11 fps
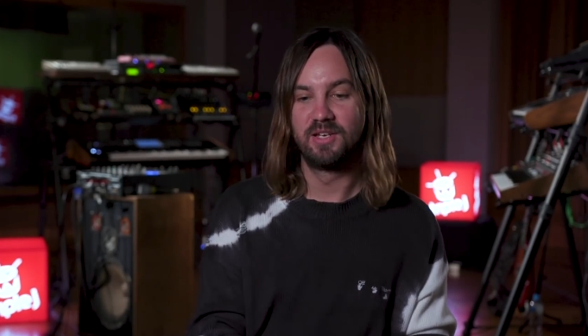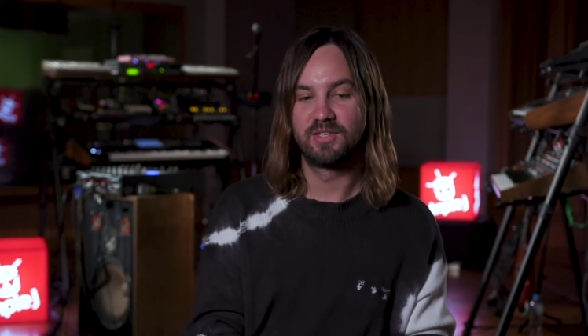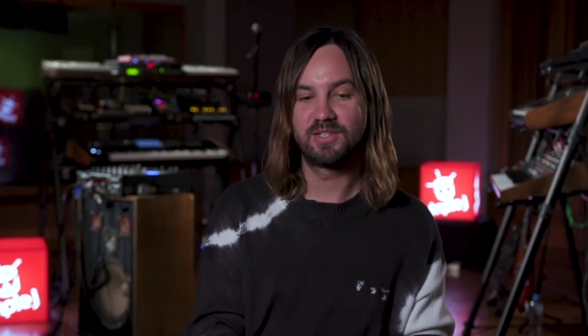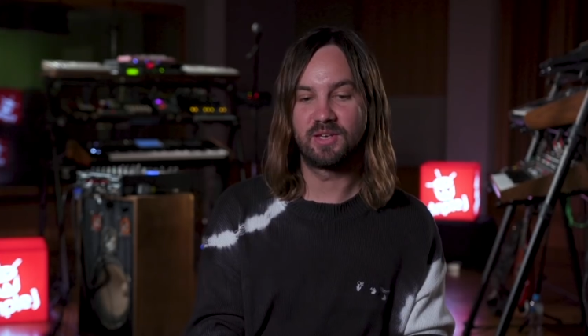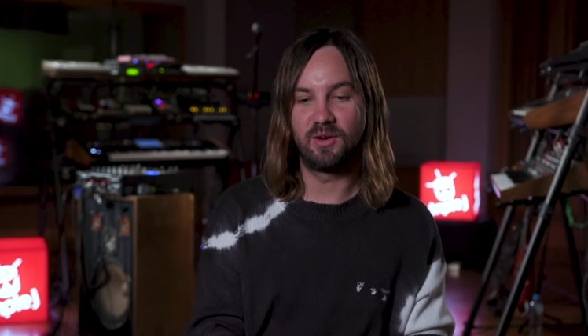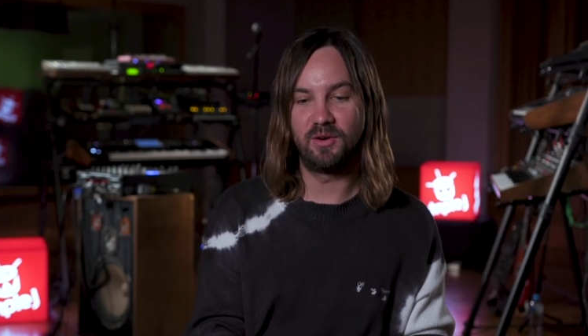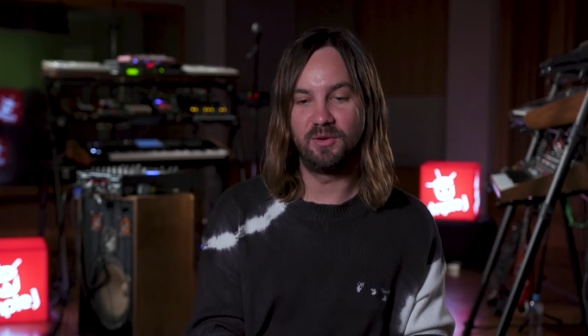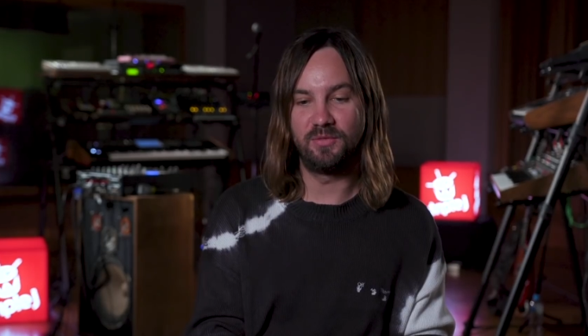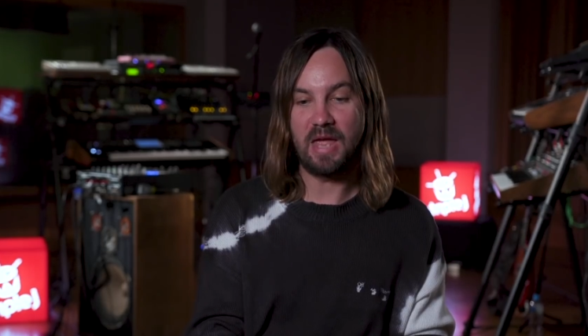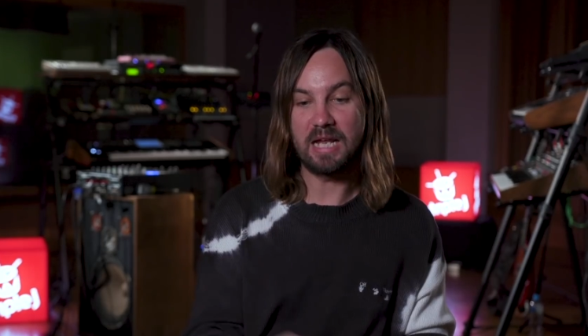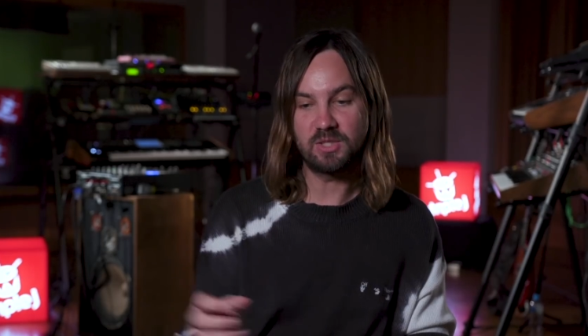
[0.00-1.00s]
So
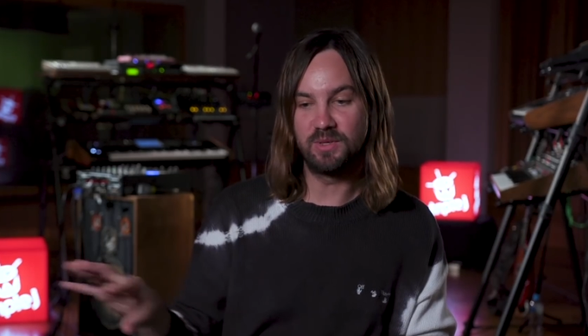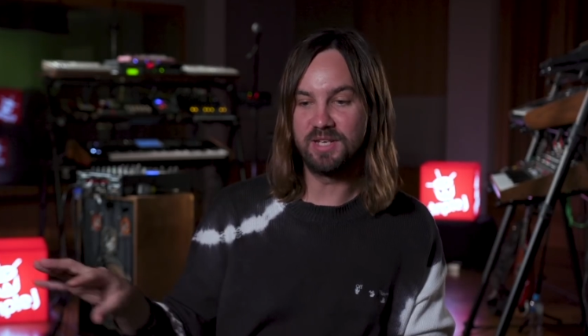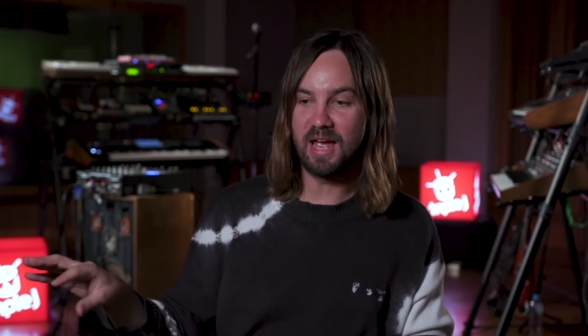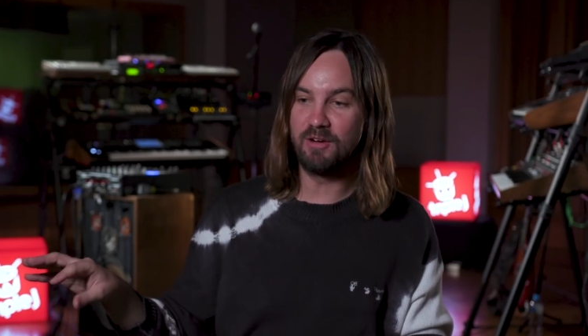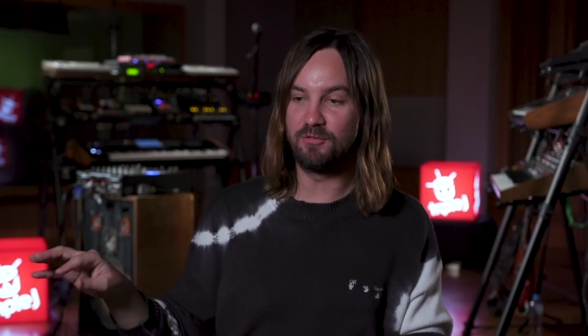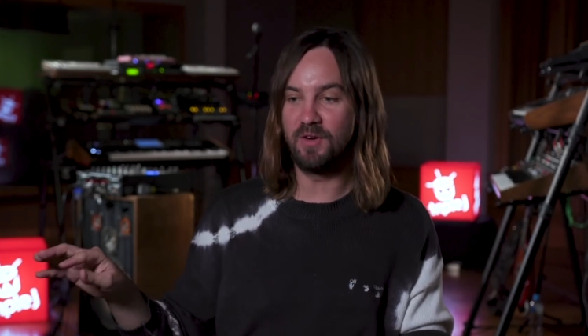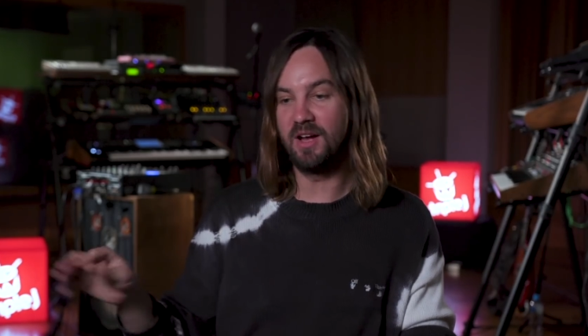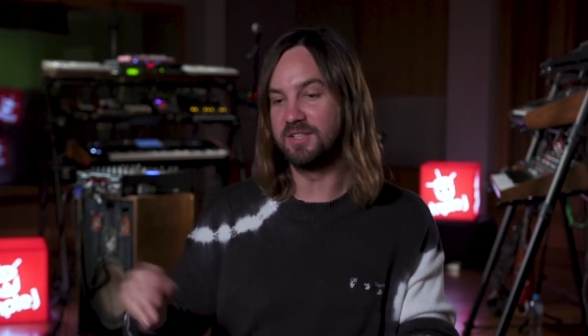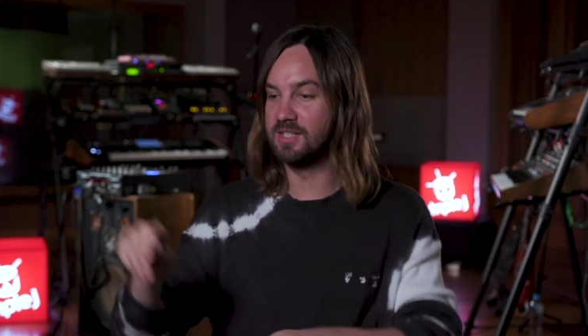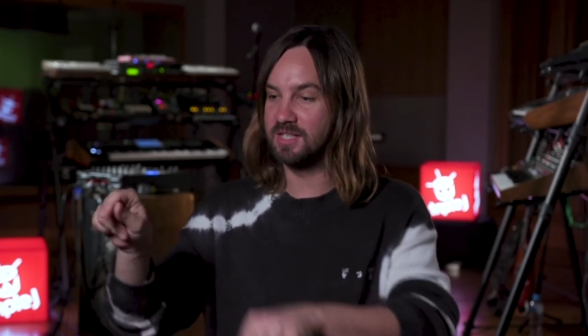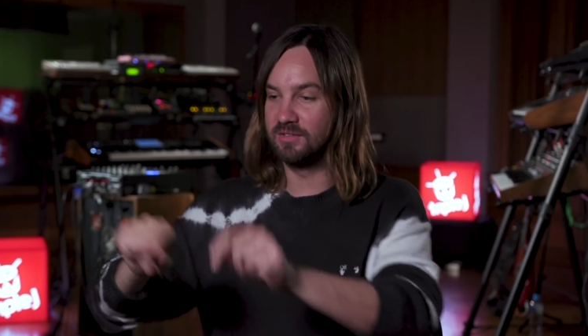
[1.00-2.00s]
that's when you have
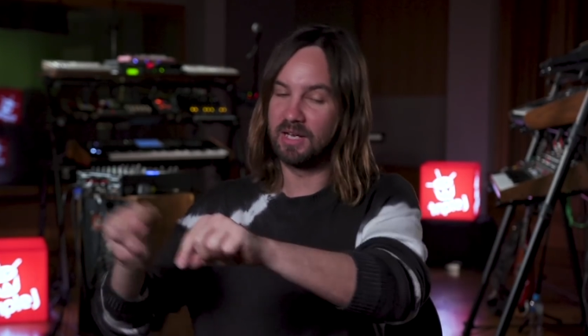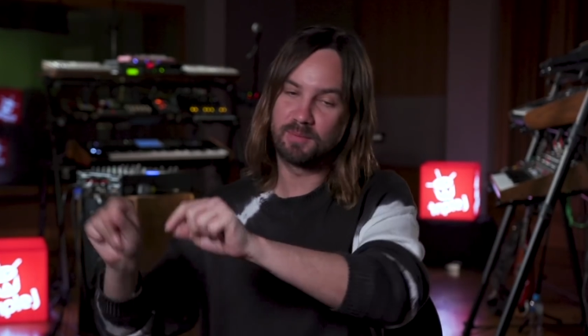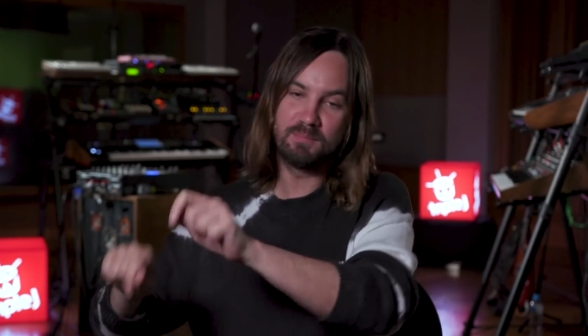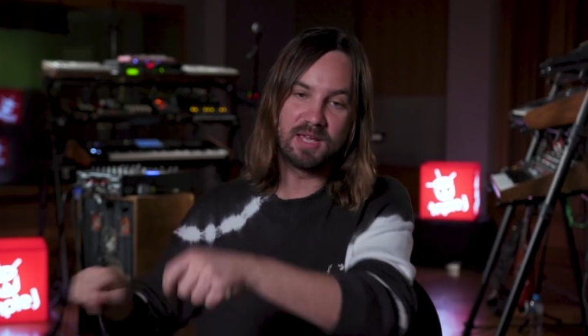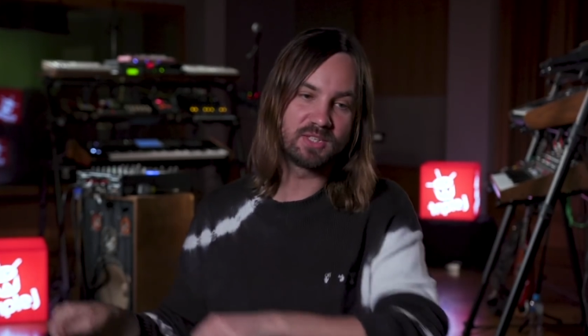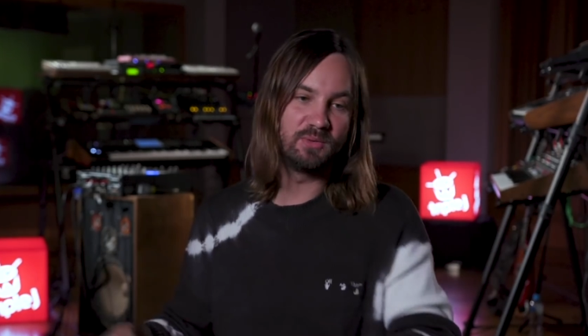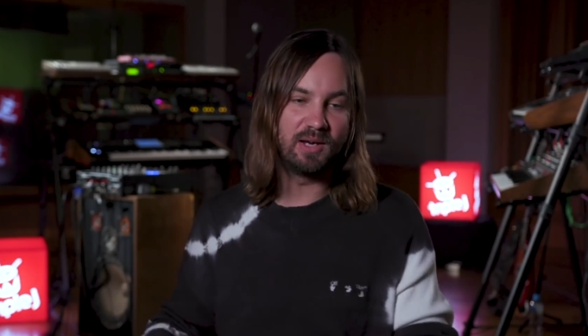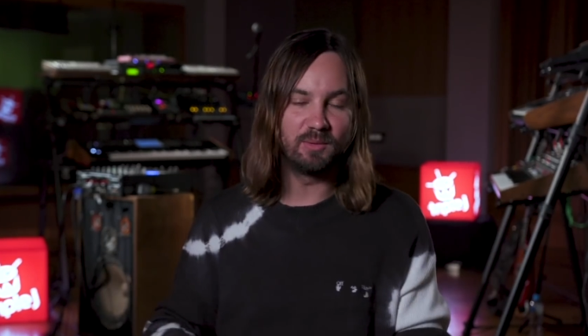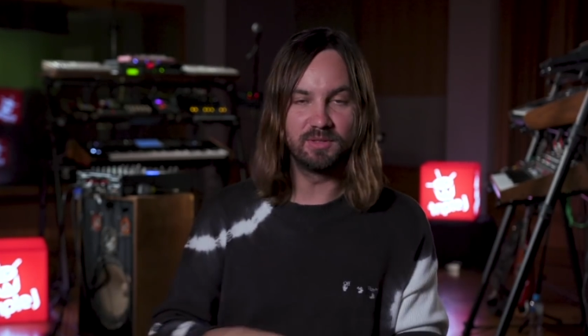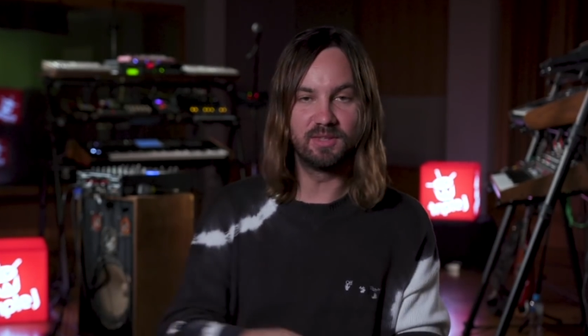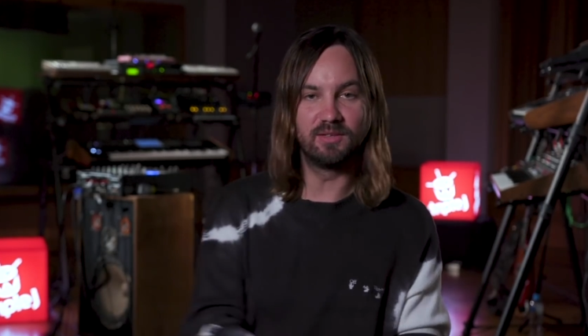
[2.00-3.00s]
fun, you sort of like mess
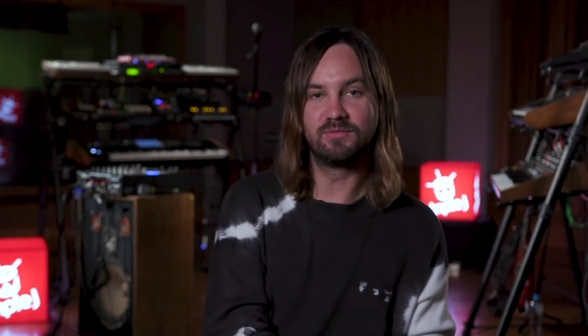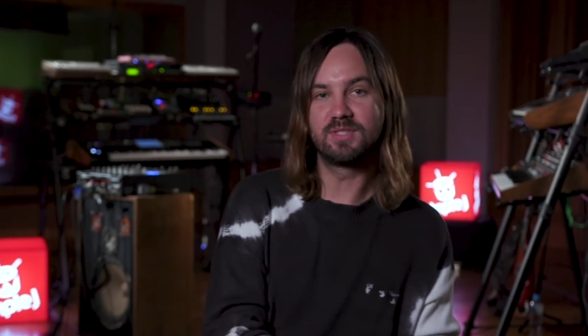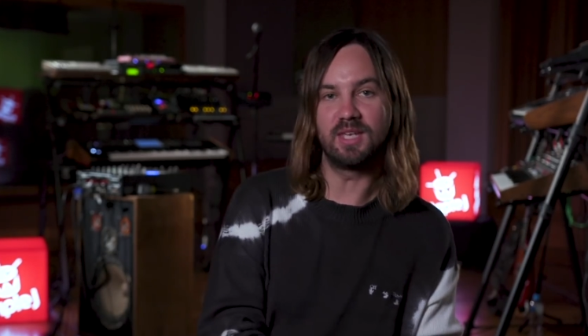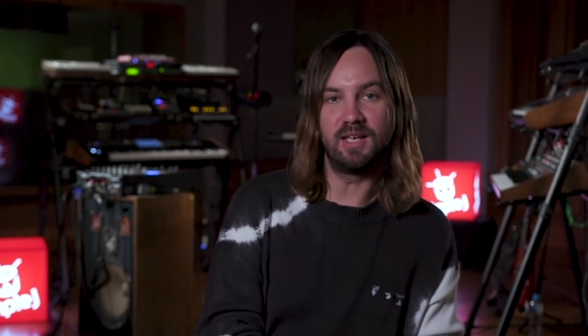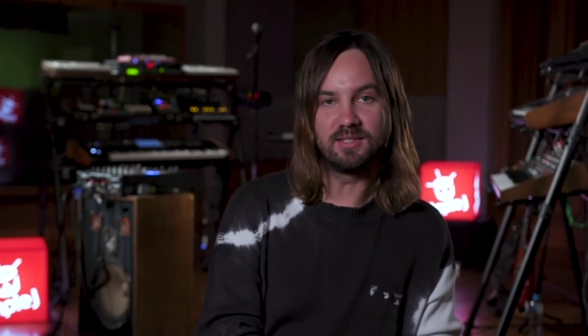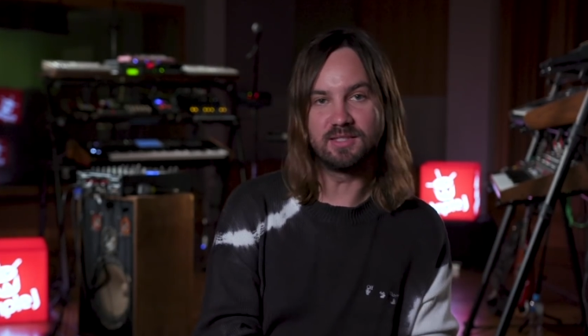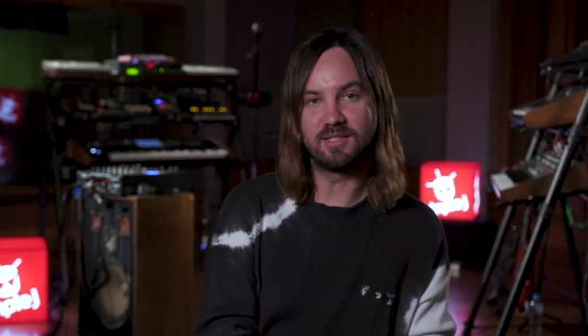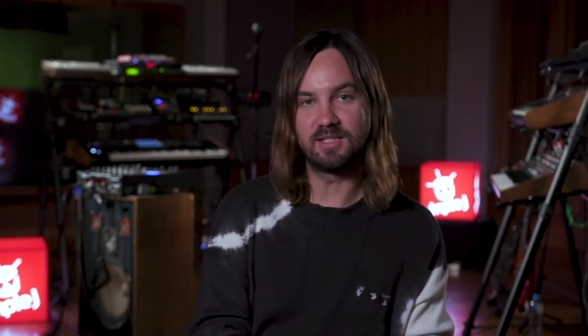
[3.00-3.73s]
around with the sounds and